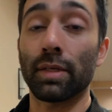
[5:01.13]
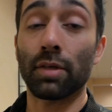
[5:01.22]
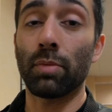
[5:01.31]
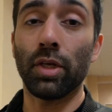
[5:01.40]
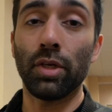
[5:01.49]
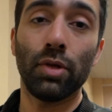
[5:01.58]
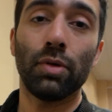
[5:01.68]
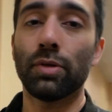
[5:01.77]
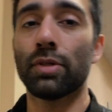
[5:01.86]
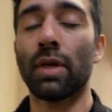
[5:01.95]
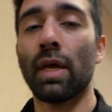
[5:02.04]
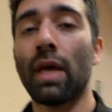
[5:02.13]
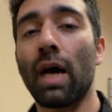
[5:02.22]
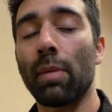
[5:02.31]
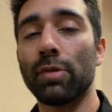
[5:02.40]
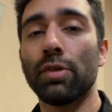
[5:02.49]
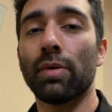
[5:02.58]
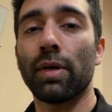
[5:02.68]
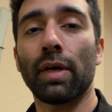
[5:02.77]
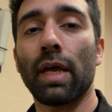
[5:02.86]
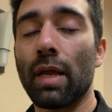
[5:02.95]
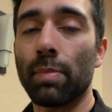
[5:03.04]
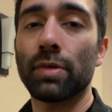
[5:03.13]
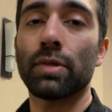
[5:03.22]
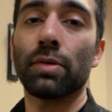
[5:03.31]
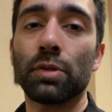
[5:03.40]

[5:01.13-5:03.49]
It's going to be huge. I'll be doing an episode